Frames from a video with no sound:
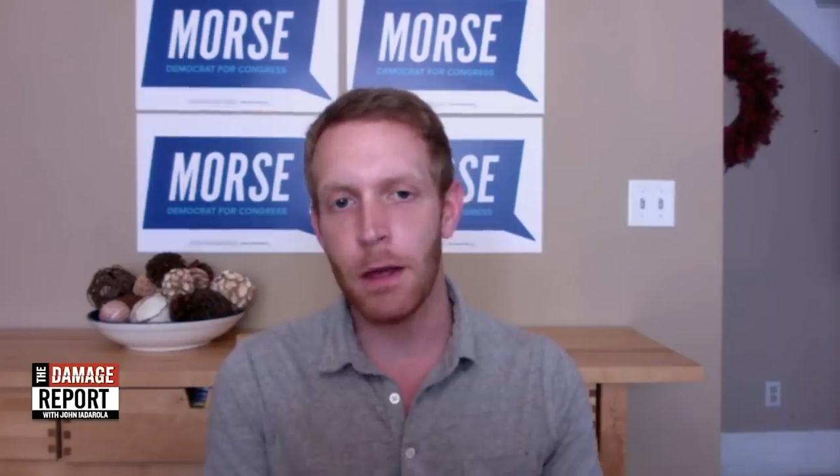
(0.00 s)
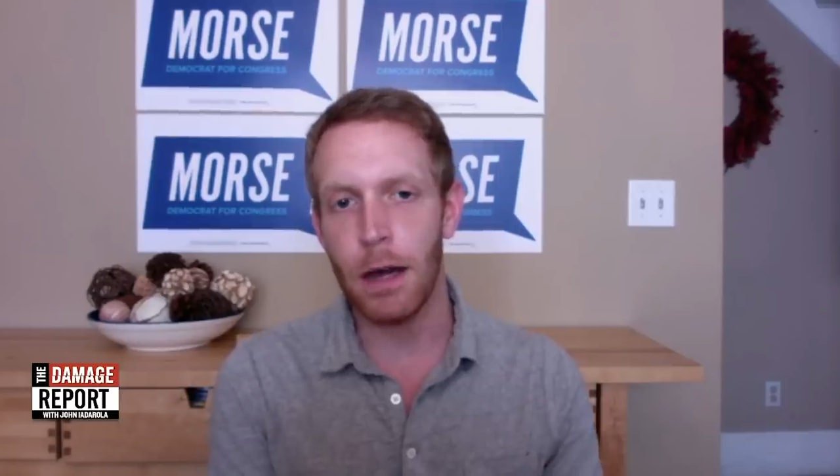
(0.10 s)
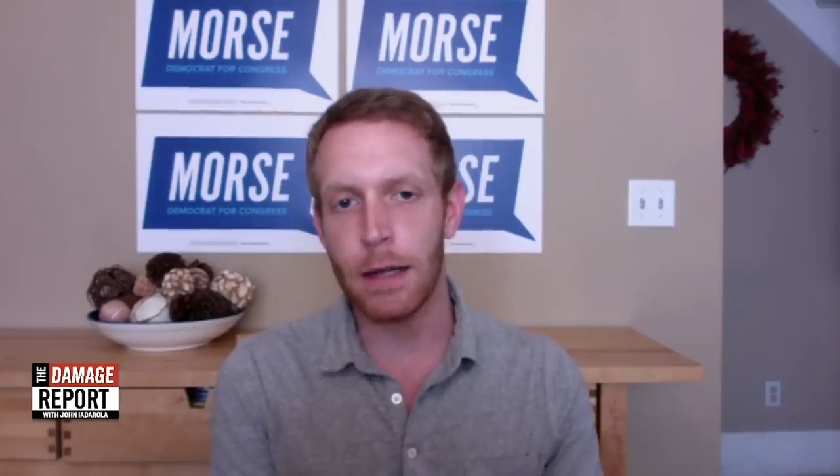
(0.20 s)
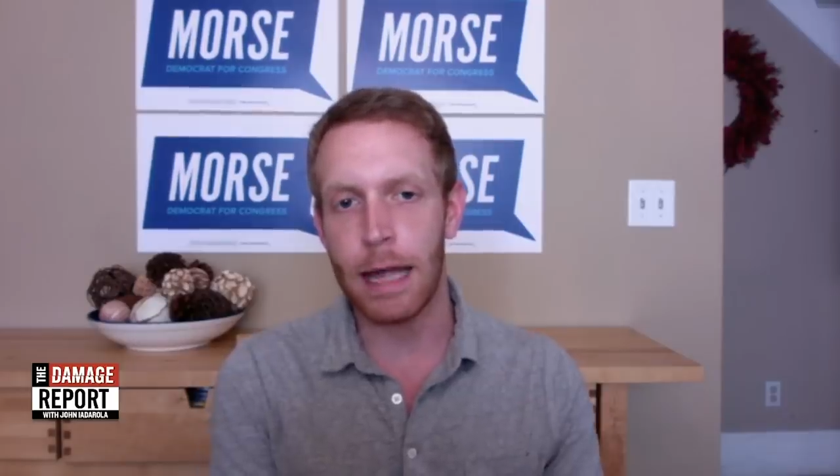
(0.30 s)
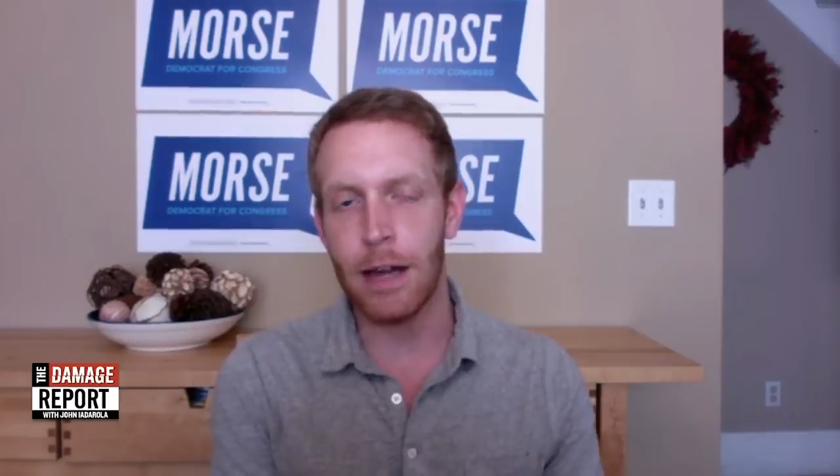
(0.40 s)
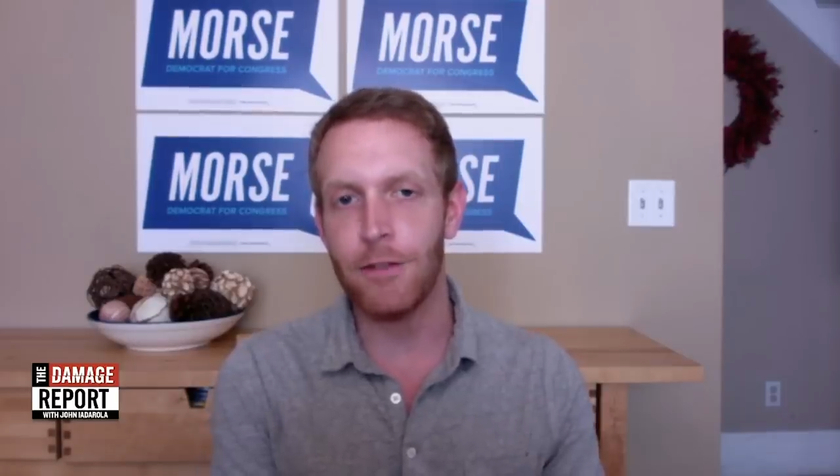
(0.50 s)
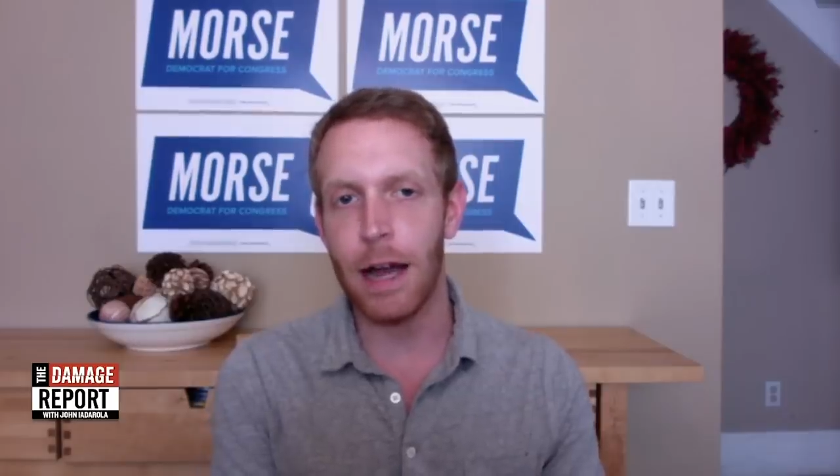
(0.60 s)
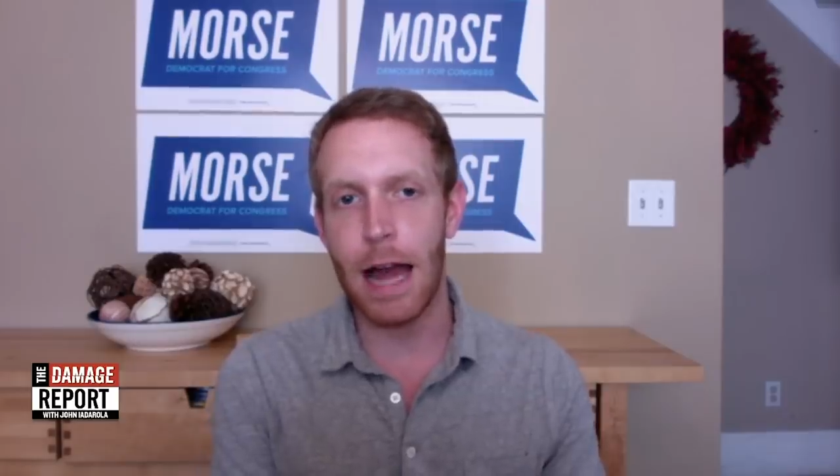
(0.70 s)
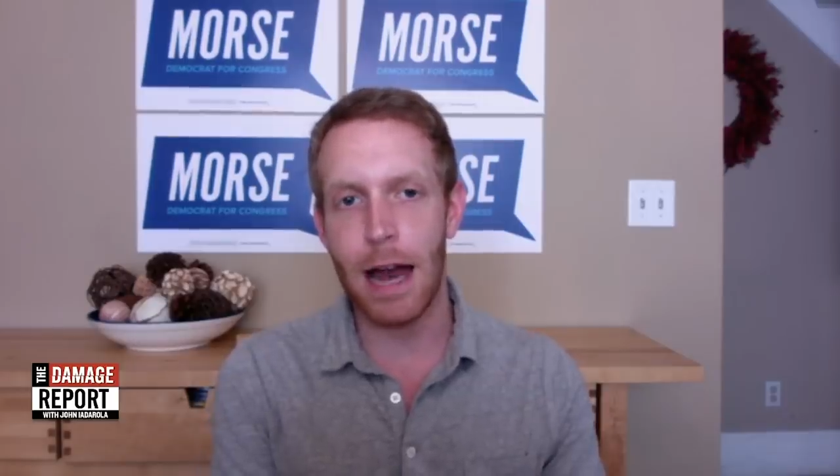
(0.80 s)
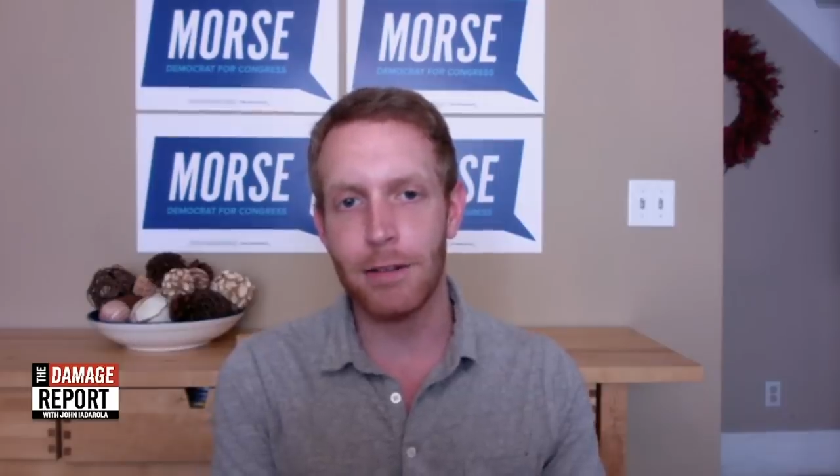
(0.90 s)
uh, can't
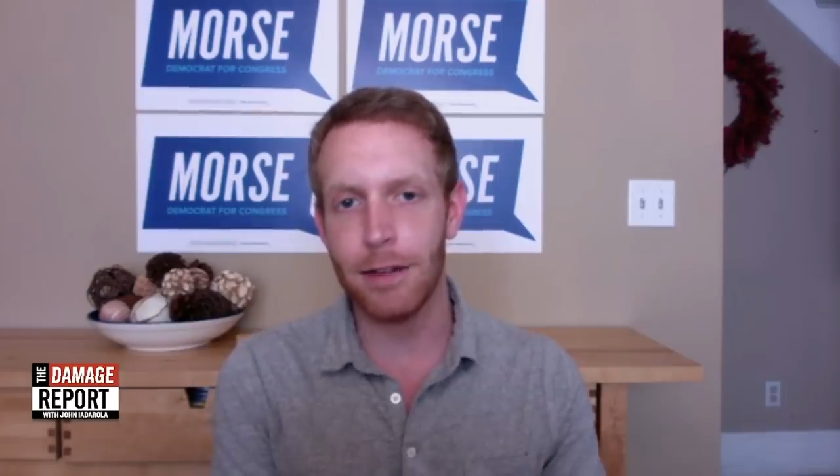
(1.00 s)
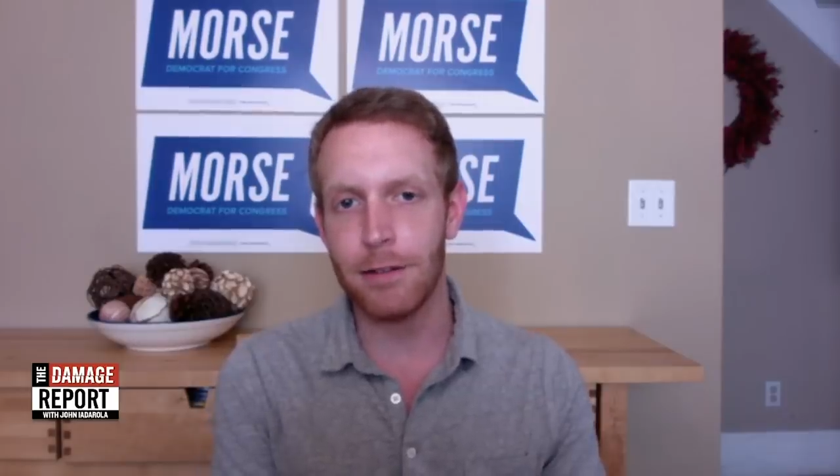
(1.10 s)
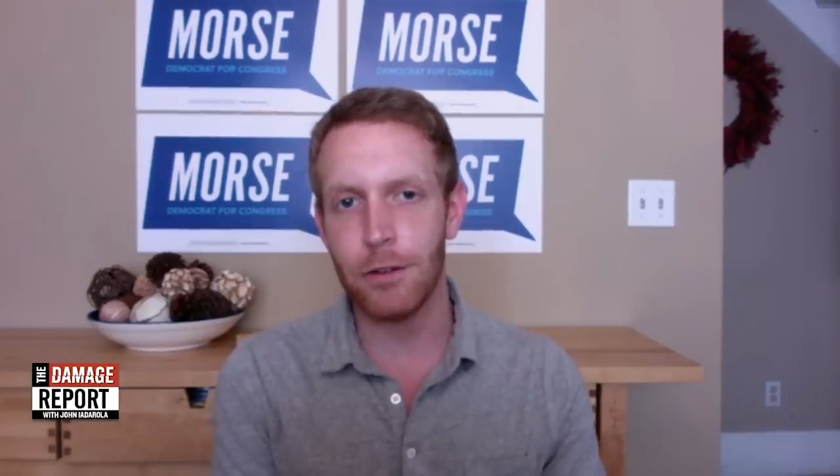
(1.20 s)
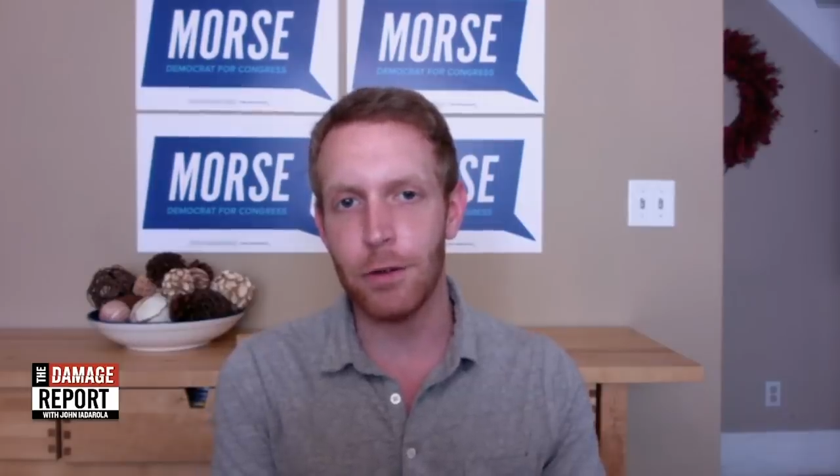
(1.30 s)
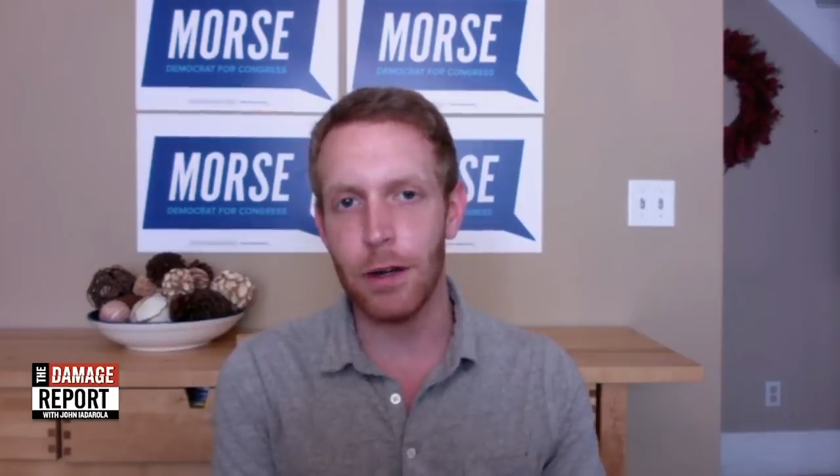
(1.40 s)
find access to